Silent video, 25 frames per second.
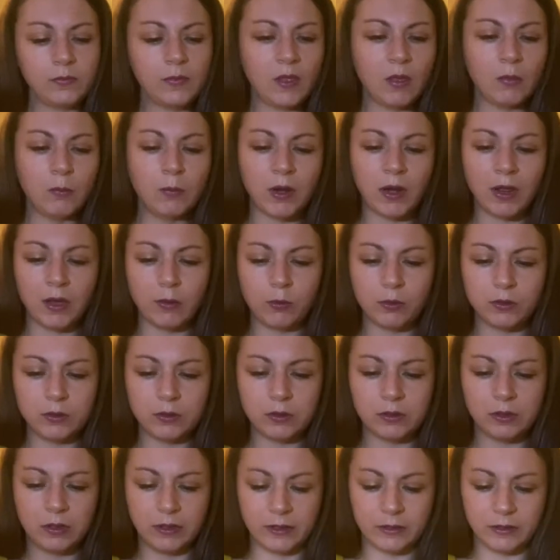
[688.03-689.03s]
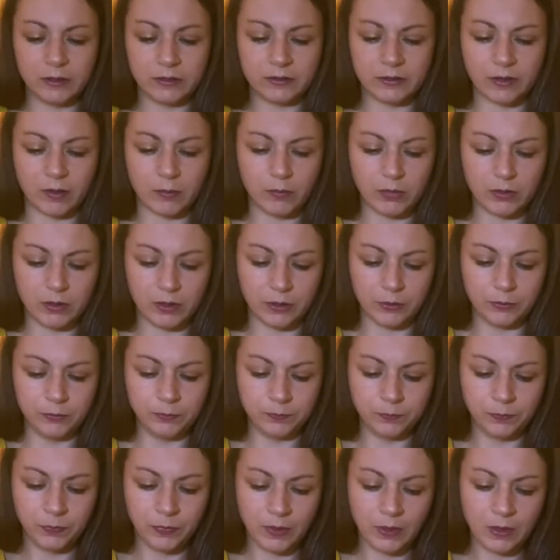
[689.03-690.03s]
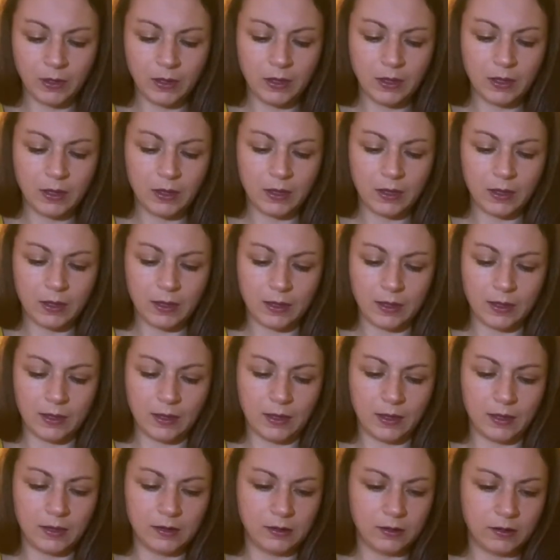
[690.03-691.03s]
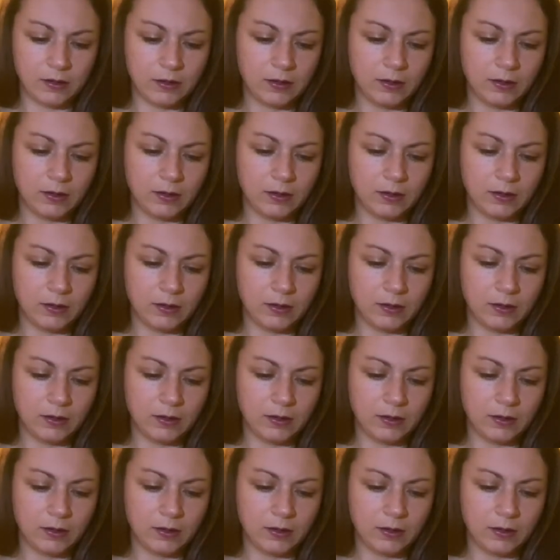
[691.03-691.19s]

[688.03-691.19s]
But I will link it down below. And